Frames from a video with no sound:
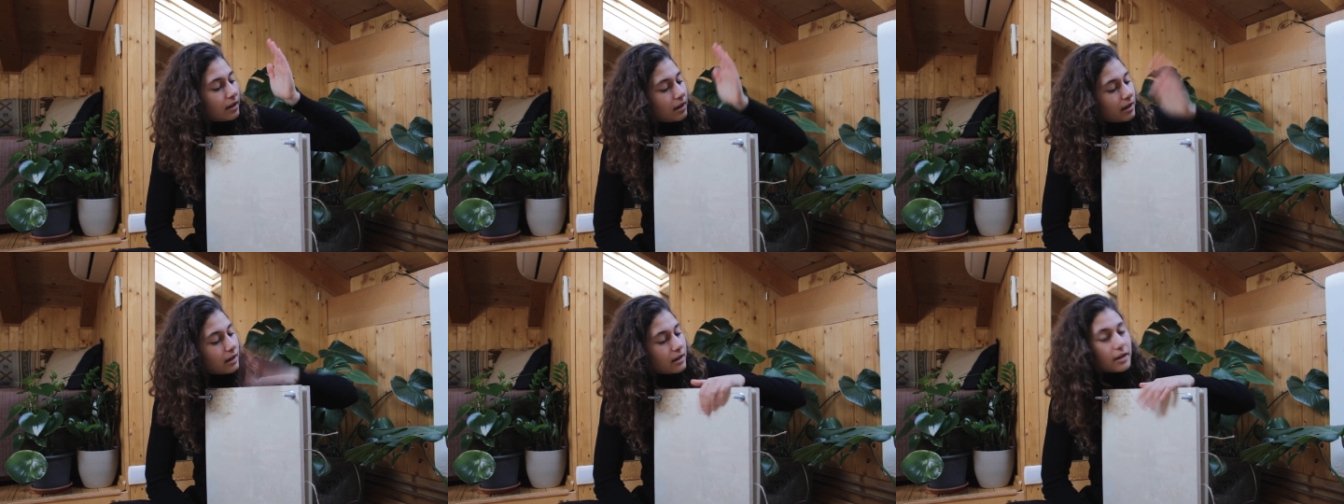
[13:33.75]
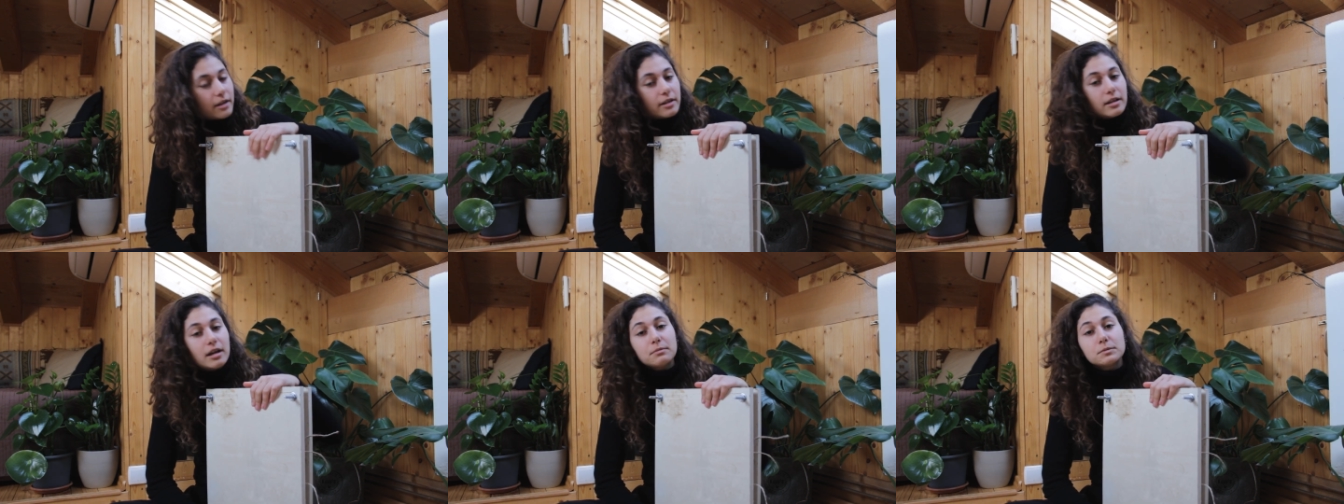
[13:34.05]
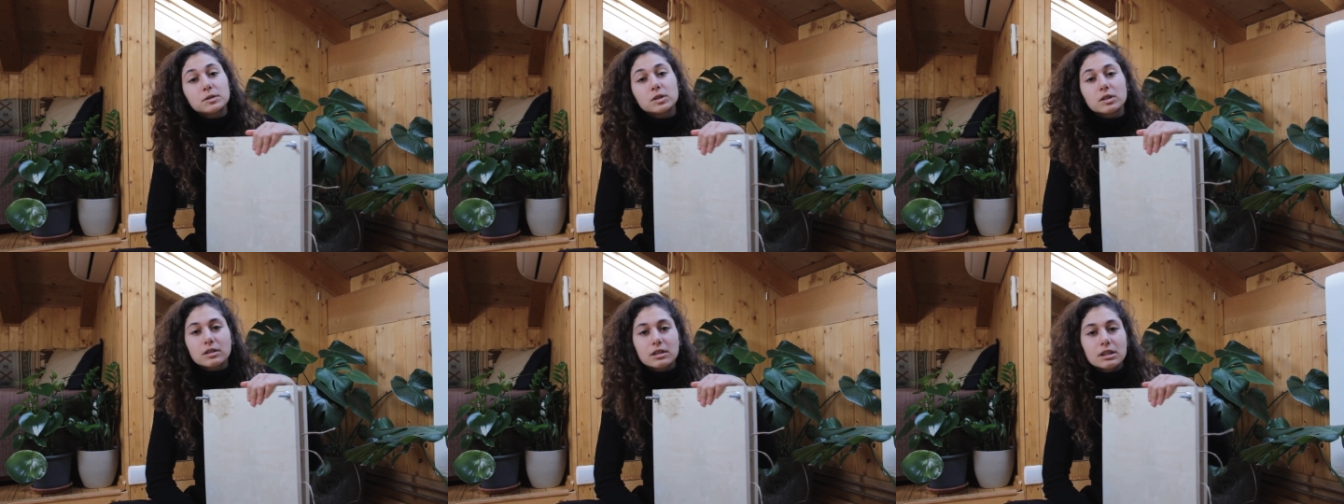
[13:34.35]
And I
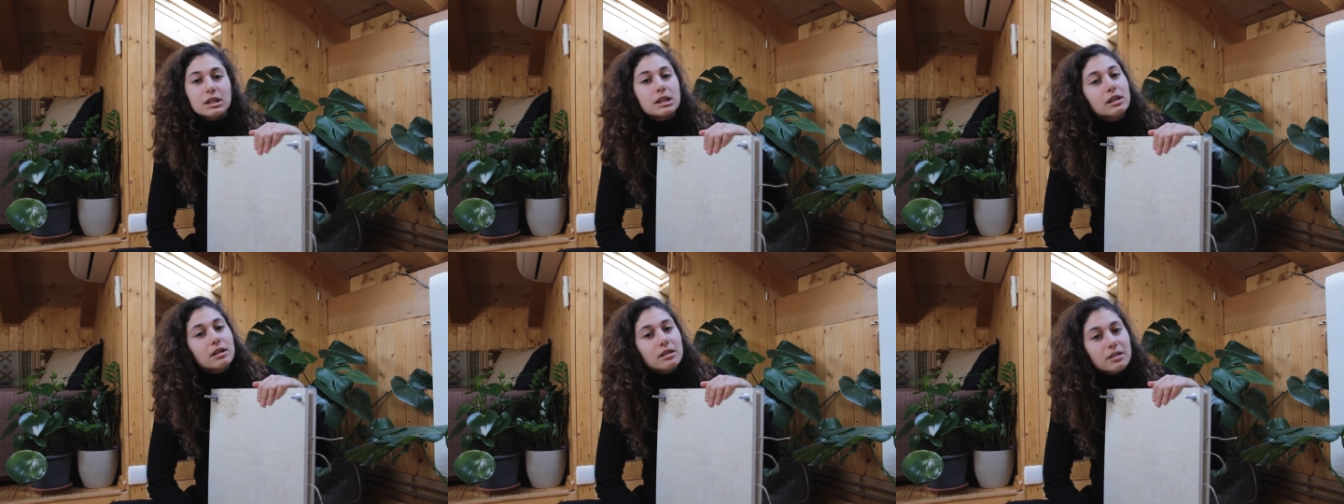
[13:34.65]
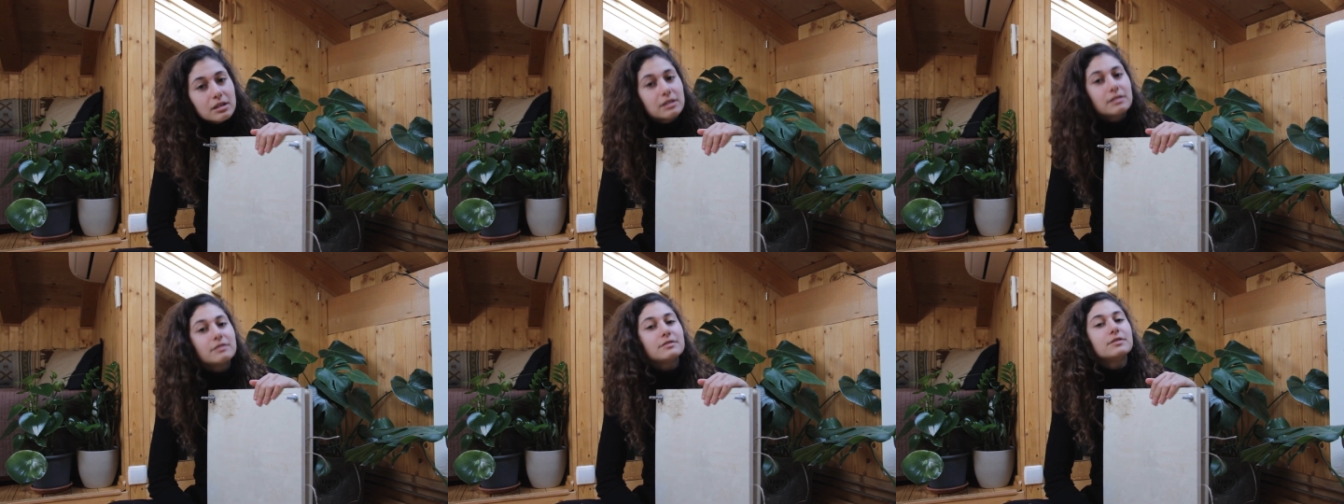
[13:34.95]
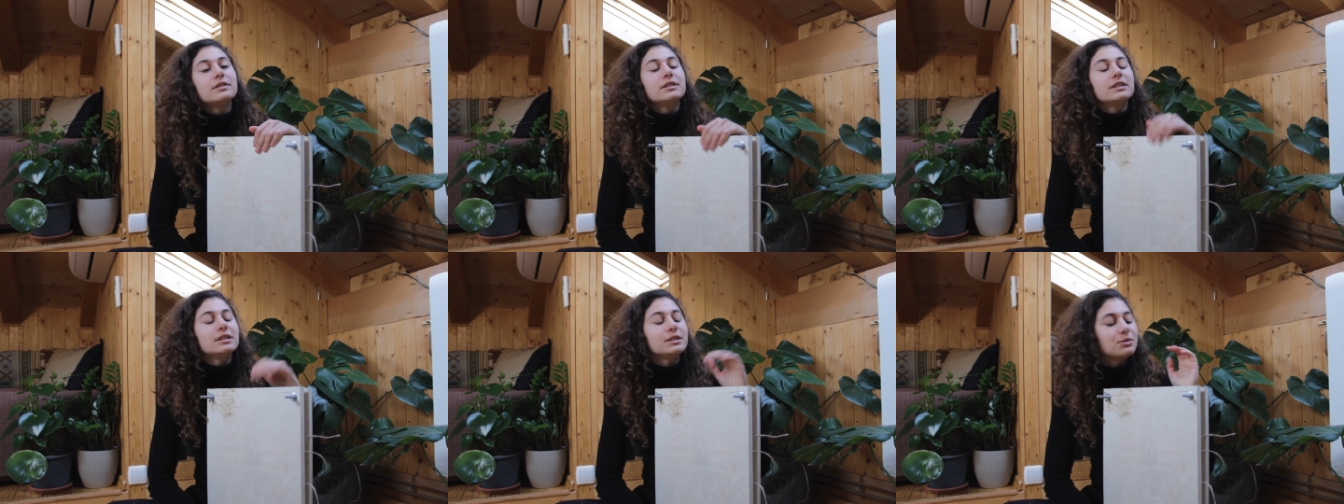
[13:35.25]
absolutely love
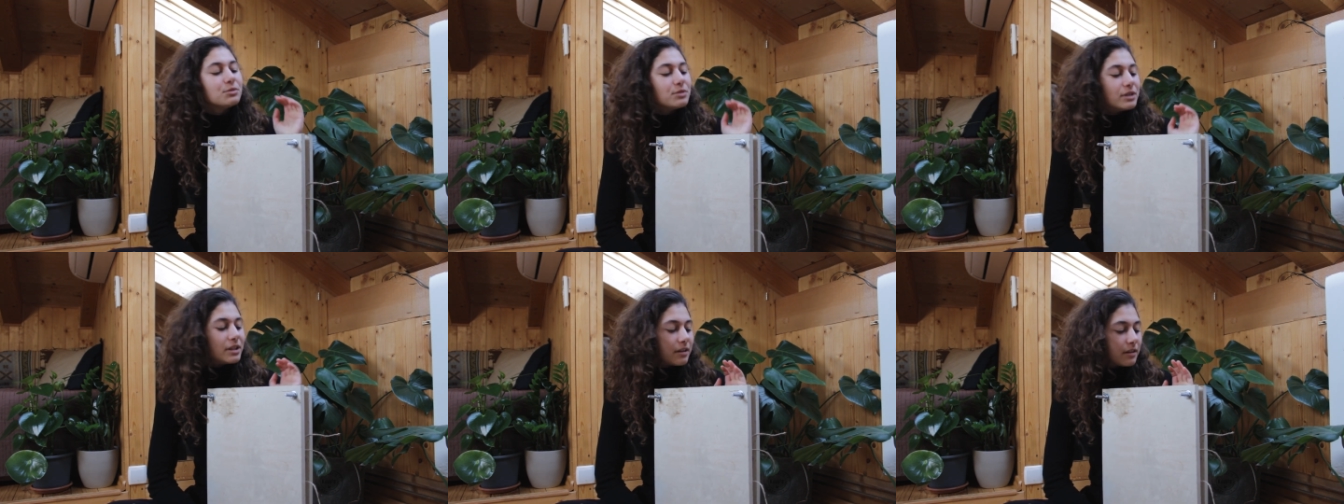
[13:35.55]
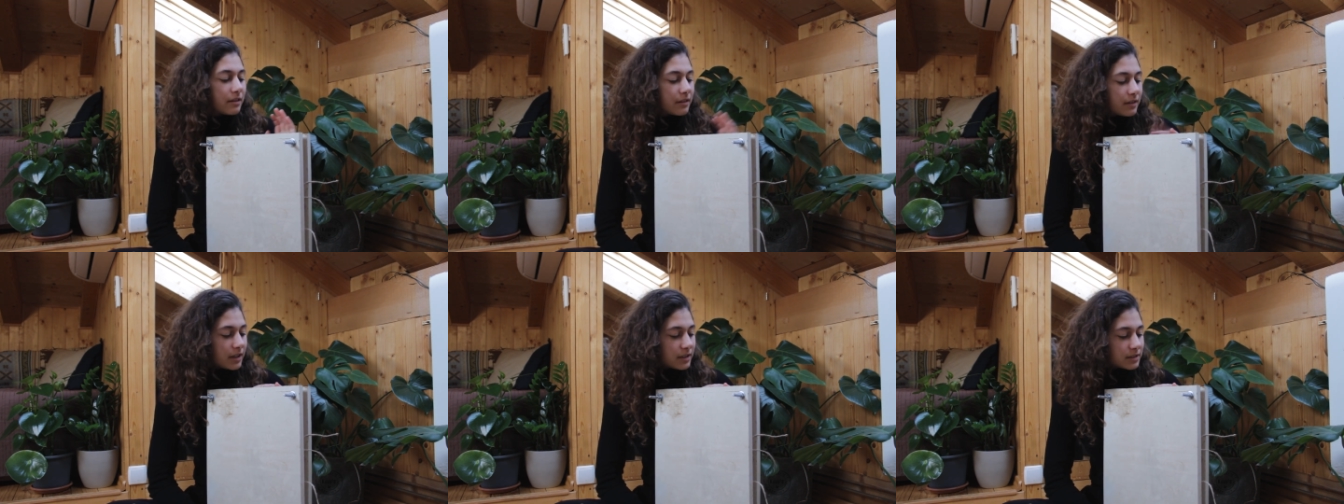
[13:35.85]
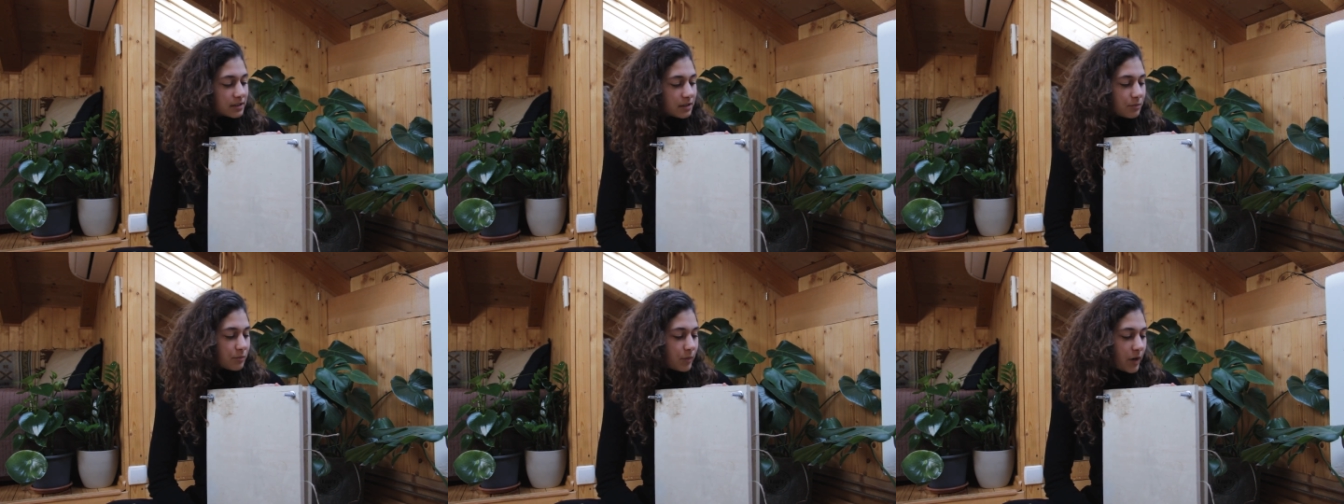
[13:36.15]
when
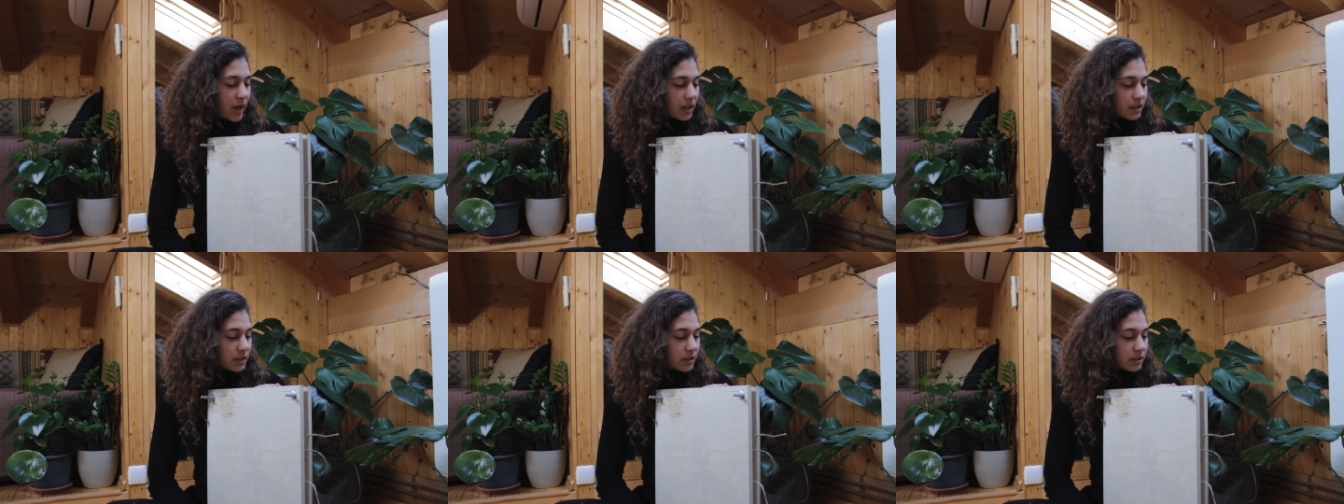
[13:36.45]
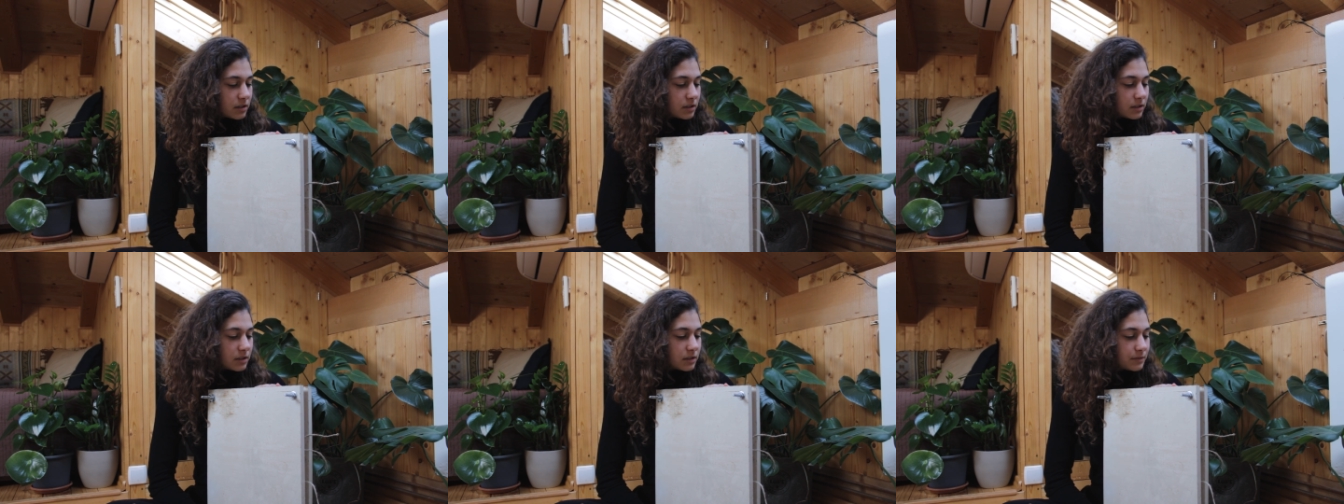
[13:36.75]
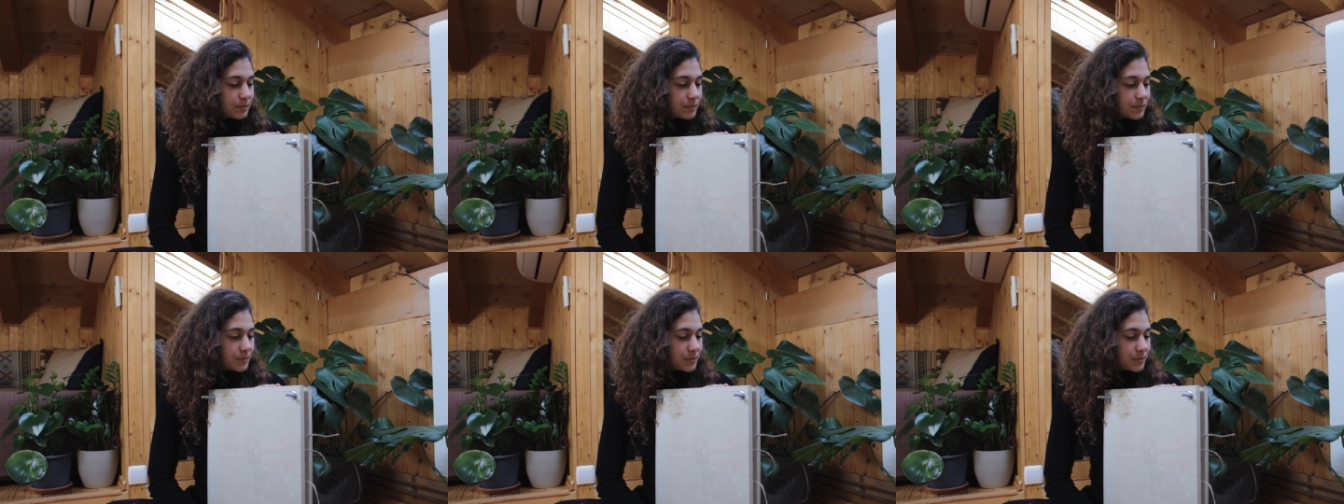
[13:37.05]
things are practical.